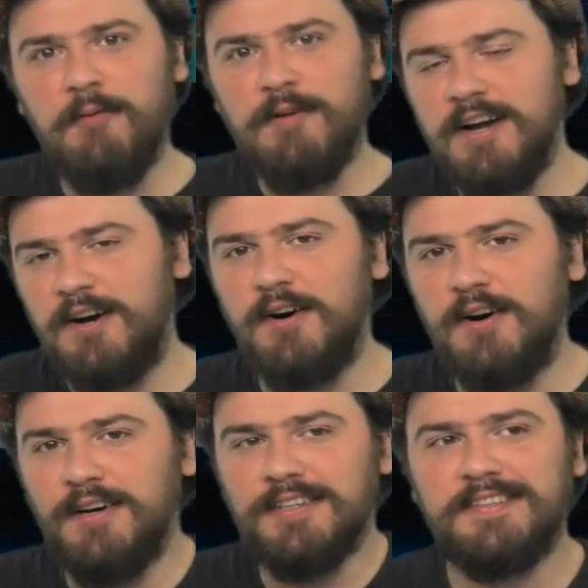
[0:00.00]
with your
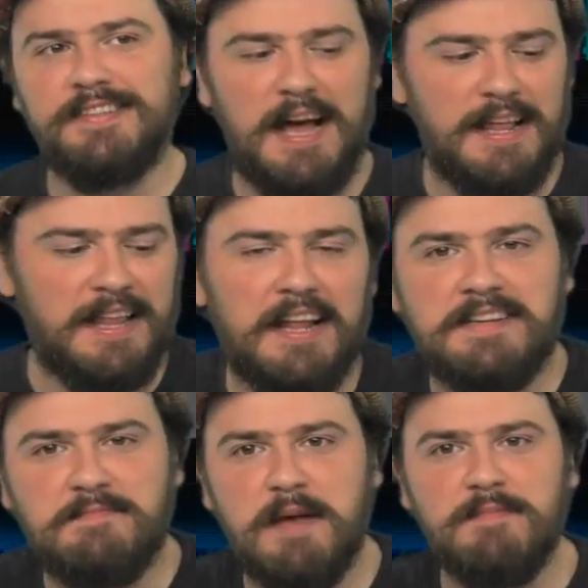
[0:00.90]
horse. That
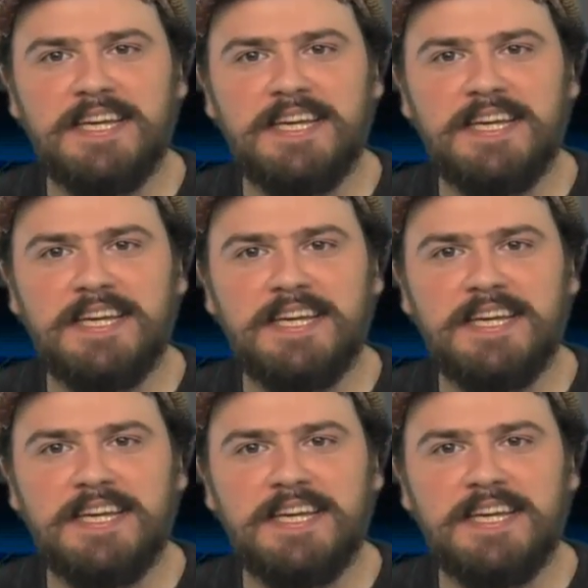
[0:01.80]
did make me